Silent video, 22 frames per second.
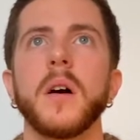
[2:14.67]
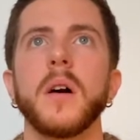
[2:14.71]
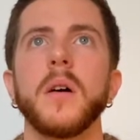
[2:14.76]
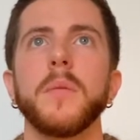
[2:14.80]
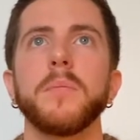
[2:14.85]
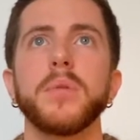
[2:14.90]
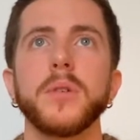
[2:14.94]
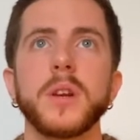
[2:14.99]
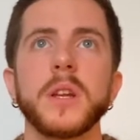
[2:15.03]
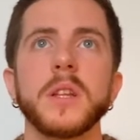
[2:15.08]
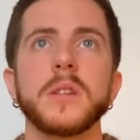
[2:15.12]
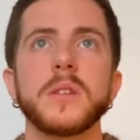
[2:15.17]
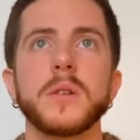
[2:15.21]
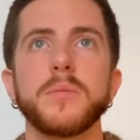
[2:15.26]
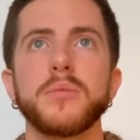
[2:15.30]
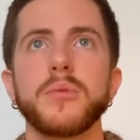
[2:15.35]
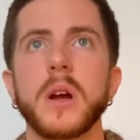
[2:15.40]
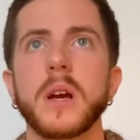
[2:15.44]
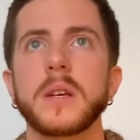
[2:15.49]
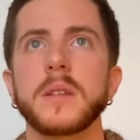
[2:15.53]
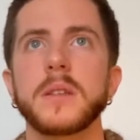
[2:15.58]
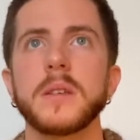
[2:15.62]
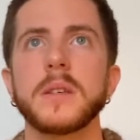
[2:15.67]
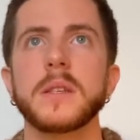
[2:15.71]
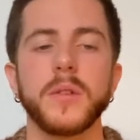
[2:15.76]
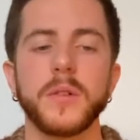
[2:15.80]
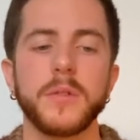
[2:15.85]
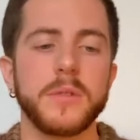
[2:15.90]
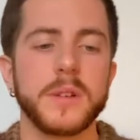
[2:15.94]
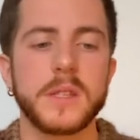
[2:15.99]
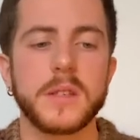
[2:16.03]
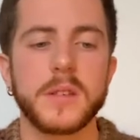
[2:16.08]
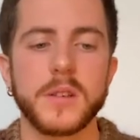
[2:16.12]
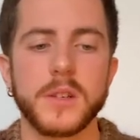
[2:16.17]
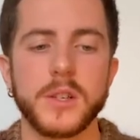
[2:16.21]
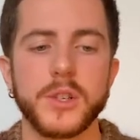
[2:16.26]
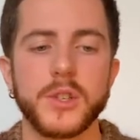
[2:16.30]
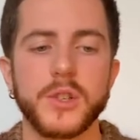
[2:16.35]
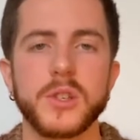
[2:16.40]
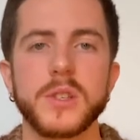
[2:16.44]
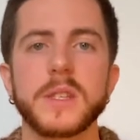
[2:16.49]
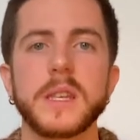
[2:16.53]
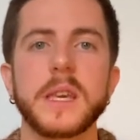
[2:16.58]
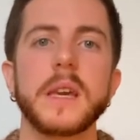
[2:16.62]
put into practice the research
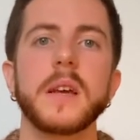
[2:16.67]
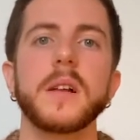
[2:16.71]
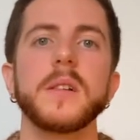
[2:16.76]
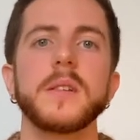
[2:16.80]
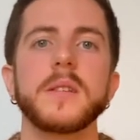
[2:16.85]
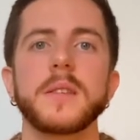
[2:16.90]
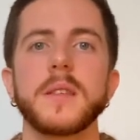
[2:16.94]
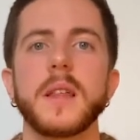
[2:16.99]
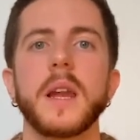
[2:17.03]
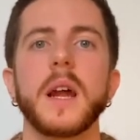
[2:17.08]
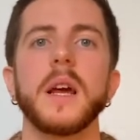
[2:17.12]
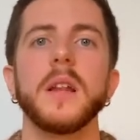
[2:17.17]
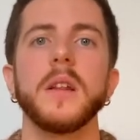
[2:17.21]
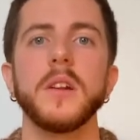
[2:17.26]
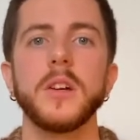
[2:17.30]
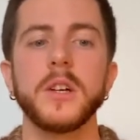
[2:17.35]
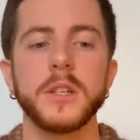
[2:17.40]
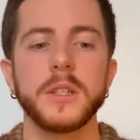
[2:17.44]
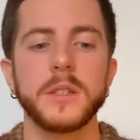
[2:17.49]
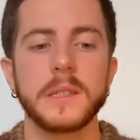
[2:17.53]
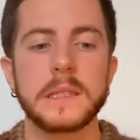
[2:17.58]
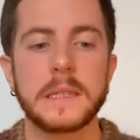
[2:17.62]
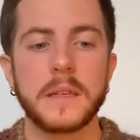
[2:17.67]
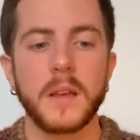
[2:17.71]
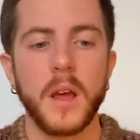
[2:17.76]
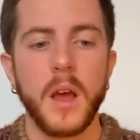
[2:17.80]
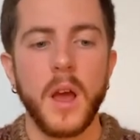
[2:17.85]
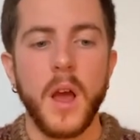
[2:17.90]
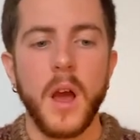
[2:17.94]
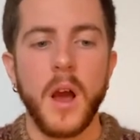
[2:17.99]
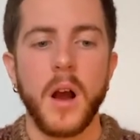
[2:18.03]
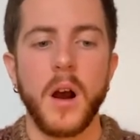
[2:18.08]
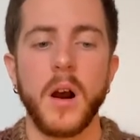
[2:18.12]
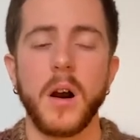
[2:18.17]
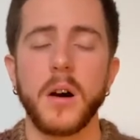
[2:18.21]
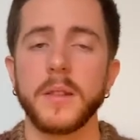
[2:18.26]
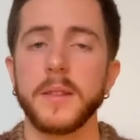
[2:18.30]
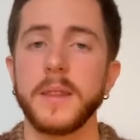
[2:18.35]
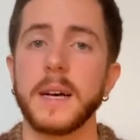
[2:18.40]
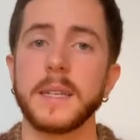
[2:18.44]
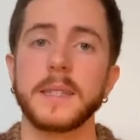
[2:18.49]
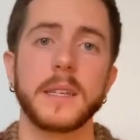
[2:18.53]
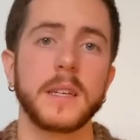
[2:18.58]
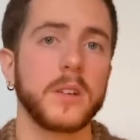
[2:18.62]
skills that I learned,
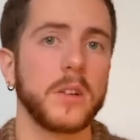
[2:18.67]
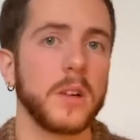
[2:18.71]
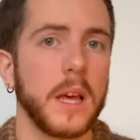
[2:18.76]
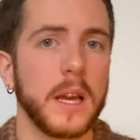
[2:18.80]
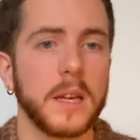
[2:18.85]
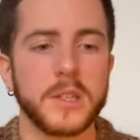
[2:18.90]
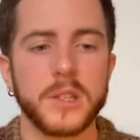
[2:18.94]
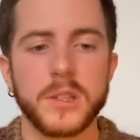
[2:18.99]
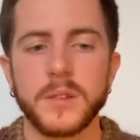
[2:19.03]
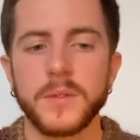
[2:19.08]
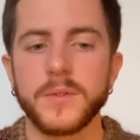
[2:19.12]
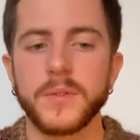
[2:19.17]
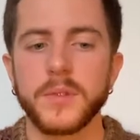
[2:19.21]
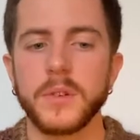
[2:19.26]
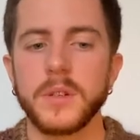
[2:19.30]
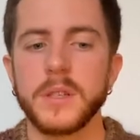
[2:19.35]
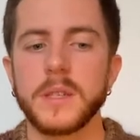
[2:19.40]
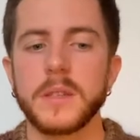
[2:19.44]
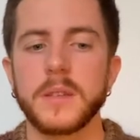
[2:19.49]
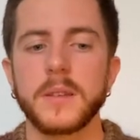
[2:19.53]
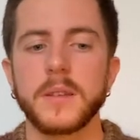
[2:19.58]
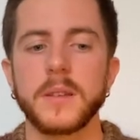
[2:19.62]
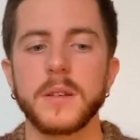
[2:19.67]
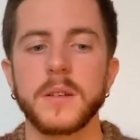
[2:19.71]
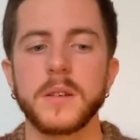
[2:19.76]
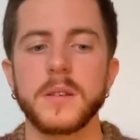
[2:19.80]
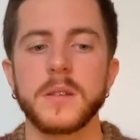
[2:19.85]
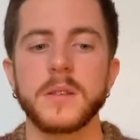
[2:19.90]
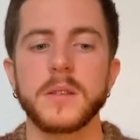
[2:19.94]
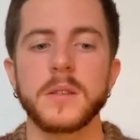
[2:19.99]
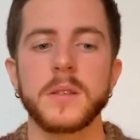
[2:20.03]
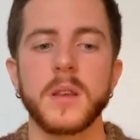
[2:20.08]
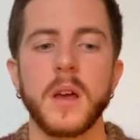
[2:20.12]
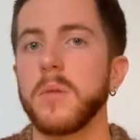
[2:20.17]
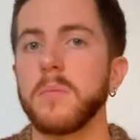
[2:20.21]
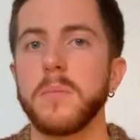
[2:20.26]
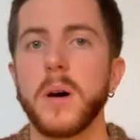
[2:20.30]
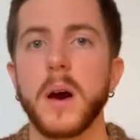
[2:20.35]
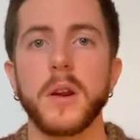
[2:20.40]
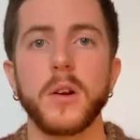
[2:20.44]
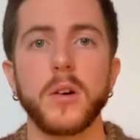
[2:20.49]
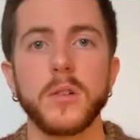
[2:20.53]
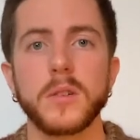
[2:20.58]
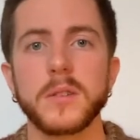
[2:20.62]
data collection, for instance, but
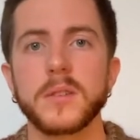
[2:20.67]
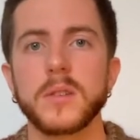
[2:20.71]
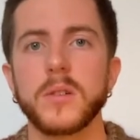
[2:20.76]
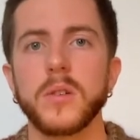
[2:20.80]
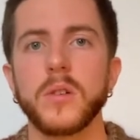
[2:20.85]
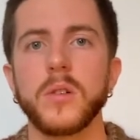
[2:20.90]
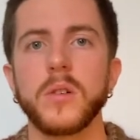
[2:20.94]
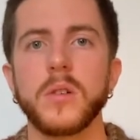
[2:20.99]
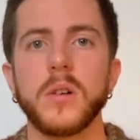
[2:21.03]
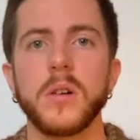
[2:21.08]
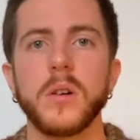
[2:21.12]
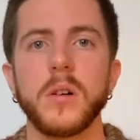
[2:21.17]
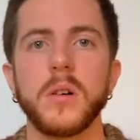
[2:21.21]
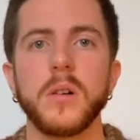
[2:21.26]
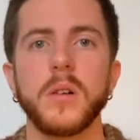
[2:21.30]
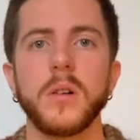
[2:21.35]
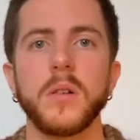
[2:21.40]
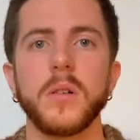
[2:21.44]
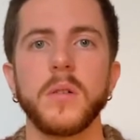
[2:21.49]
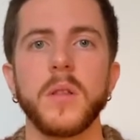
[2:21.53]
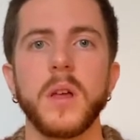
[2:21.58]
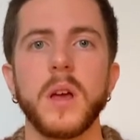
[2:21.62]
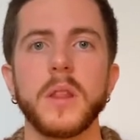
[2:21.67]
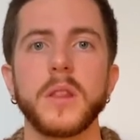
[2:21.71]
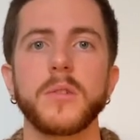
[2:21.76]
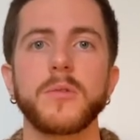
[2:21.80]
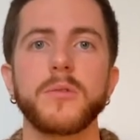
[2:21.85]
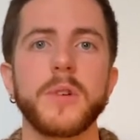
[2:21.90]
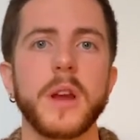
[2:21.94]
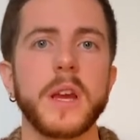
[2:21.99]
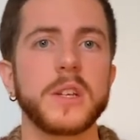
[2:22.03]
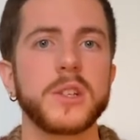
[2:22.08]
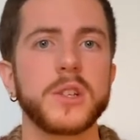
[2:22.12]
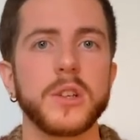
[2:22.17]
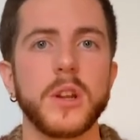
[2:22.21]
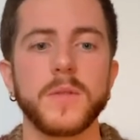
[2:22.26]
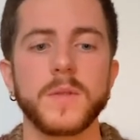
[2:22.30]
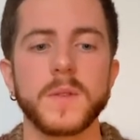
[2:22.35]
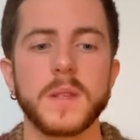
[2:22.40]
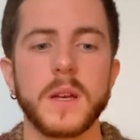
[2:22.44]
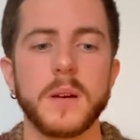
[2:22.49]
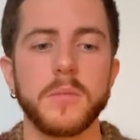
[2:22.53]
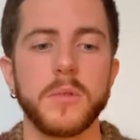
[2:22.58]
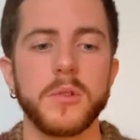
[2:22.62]
also the creation of
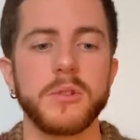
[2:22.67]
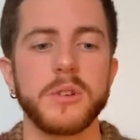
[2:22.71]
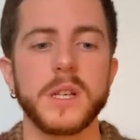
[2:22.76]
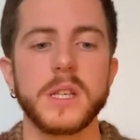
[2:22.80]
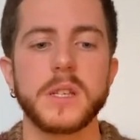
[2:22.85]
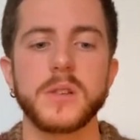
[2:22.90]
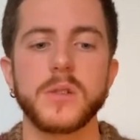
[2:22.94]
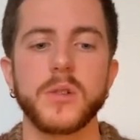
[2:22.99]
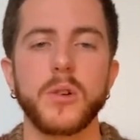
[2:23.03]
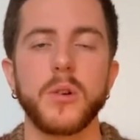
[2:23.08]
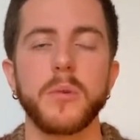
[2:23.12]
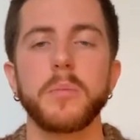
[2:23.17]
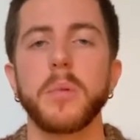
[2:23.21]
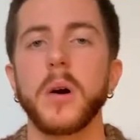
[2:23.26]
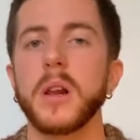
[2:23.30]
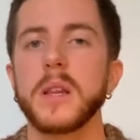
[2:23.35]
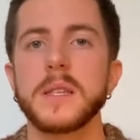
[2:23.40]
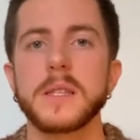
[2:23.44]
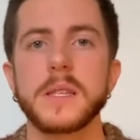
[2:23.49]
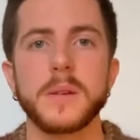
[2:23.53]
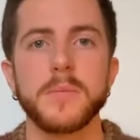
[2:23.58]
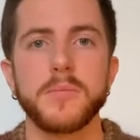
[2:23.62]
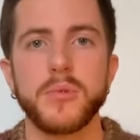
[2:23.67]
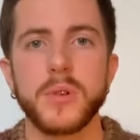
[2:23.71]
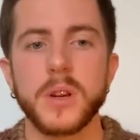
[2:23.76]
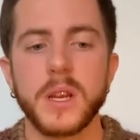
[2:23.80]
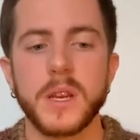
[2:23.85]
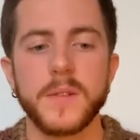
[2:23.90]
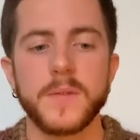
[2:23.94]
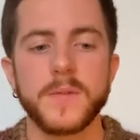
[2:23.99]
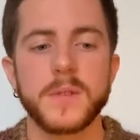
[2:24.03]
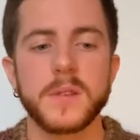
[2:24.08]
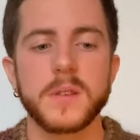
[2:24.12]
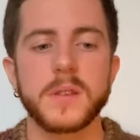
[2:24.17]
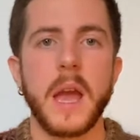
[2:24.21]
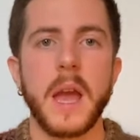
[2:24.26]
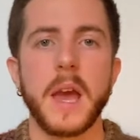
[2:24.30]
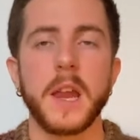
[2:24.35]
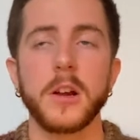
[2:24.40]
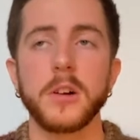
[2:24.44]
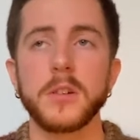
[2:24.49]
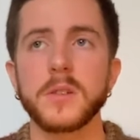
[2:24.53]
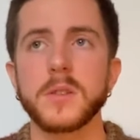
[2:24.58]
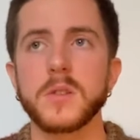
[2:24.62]
summaries or policy briefs. And
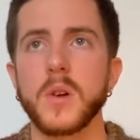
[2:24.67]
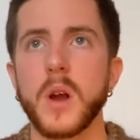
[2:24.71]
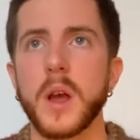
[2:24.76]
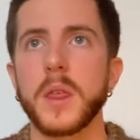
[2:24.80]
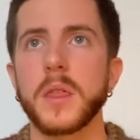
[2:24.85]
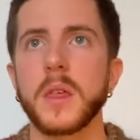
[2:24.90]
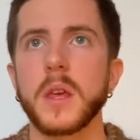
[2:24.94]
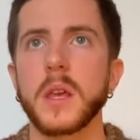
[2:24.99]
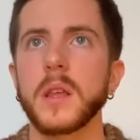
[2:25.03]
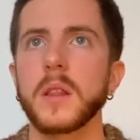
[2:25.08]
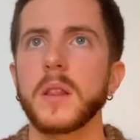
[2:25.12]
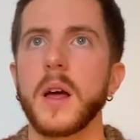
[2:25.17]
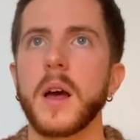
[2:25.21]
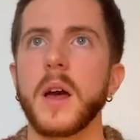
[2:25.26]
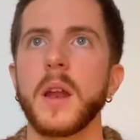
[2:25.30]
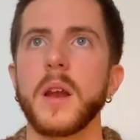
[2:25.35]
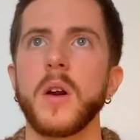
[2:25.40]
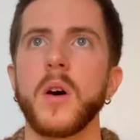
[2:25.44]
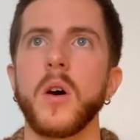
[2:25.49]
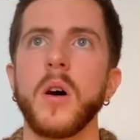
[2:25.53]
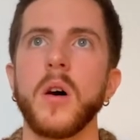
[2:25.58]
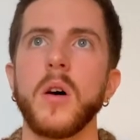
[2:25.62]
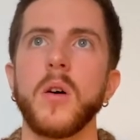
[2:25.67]
also I think that